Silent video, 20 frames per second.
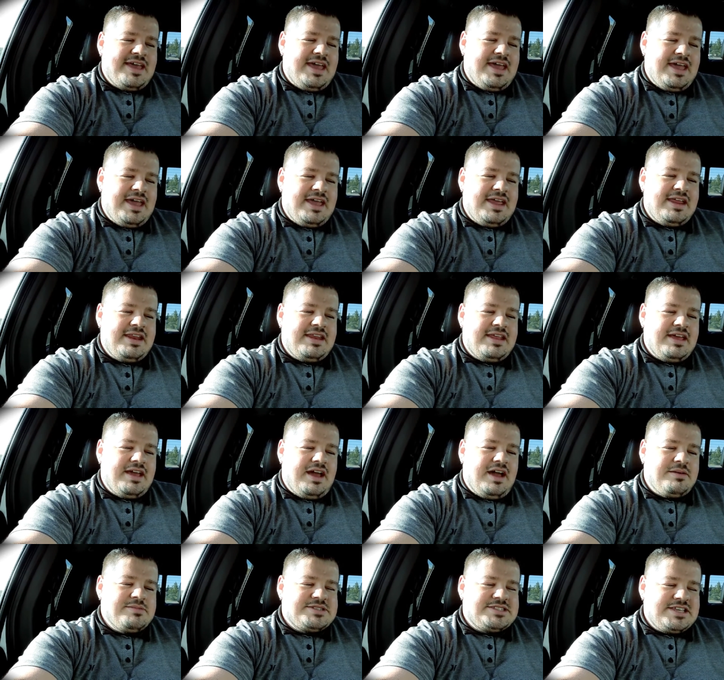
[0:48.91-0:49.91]
And
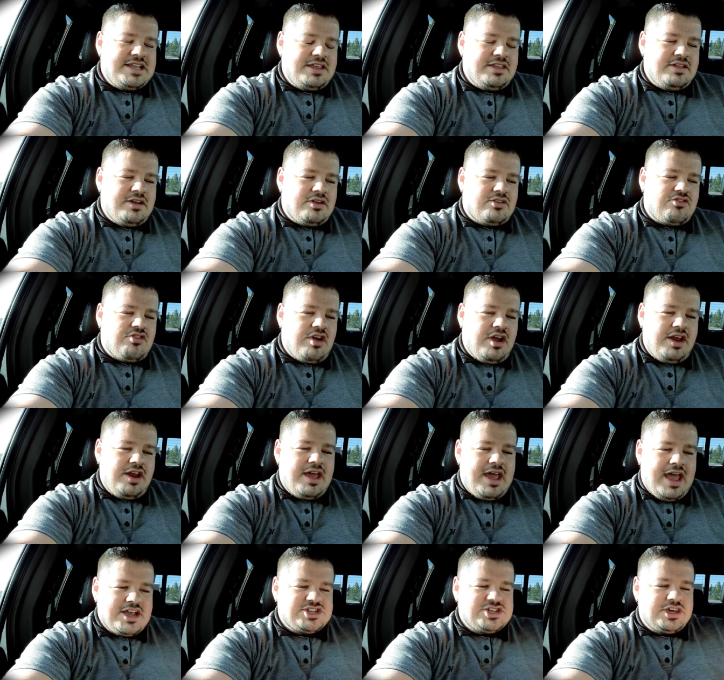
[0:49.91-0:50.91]
I'm sitting there trying to
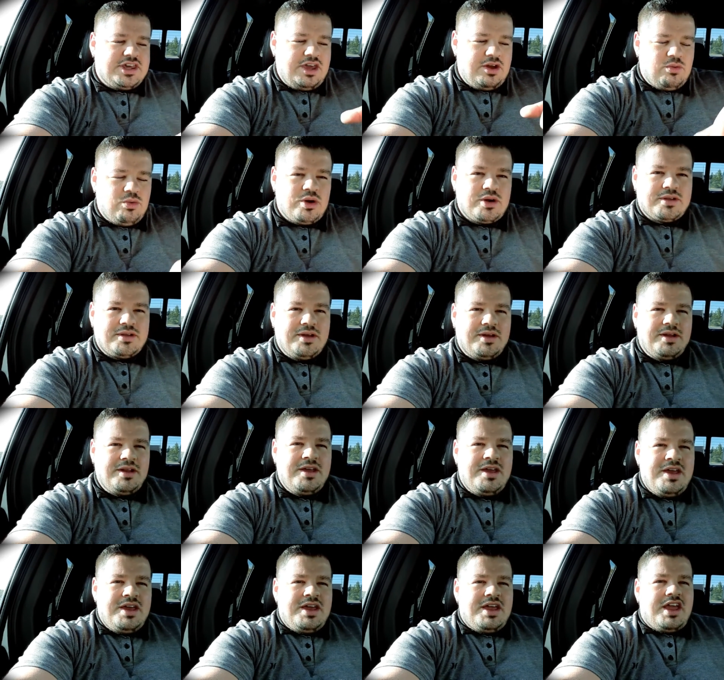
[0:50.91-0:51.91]
actually get work done,
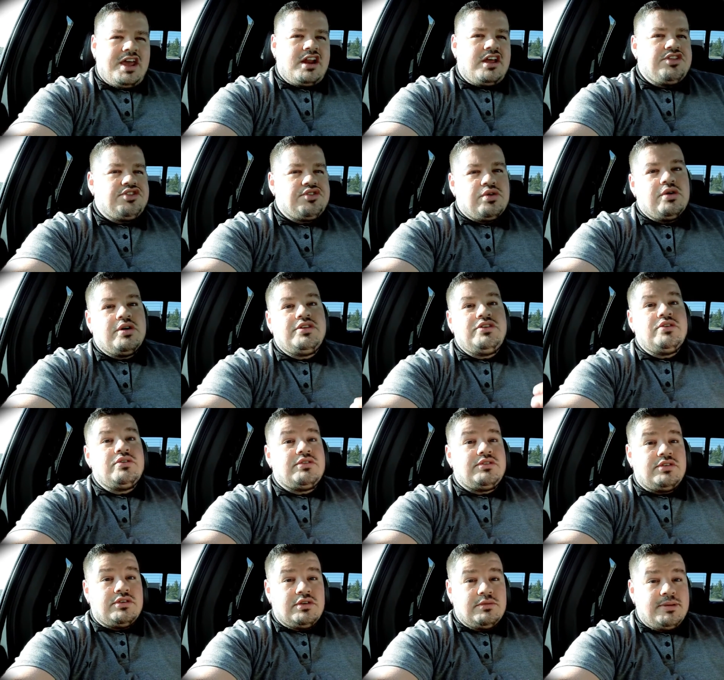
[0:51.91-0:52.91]
and I throw on
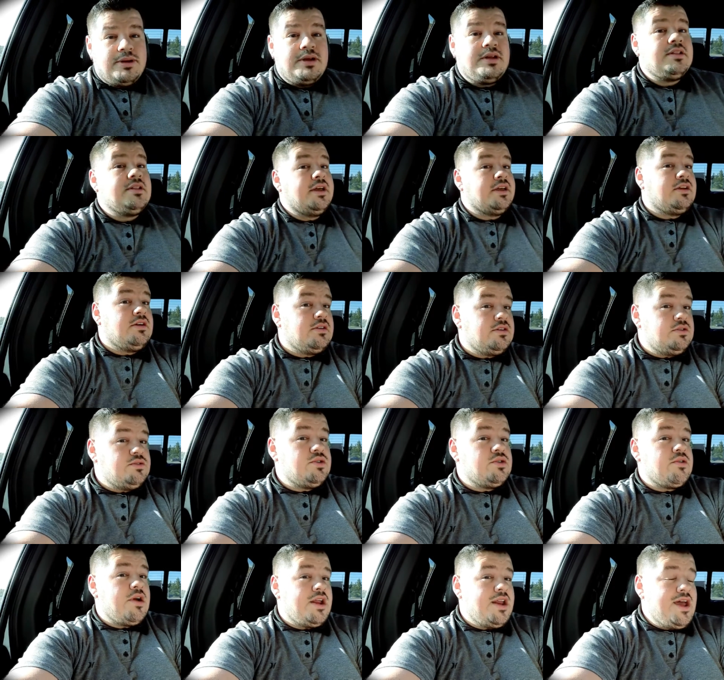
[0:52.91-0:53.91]
YouTube, like you're
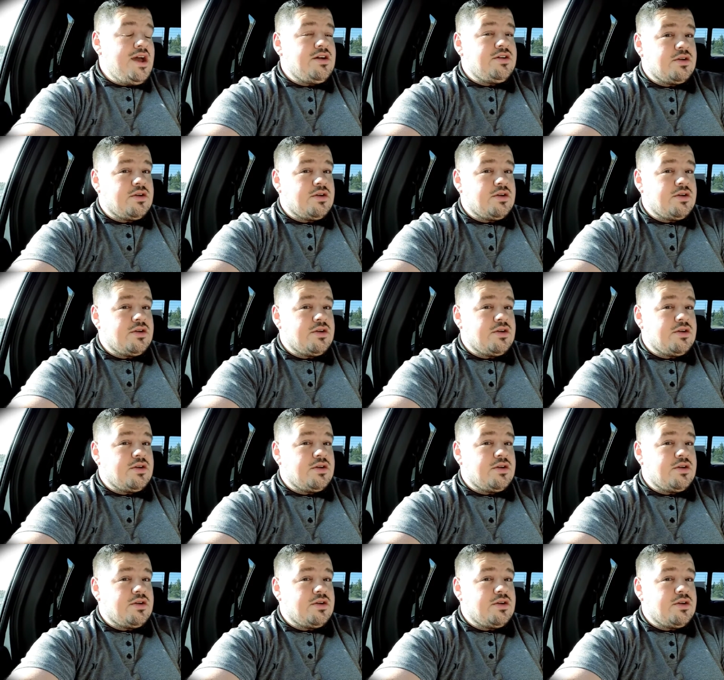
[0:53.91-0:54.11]
doing right now.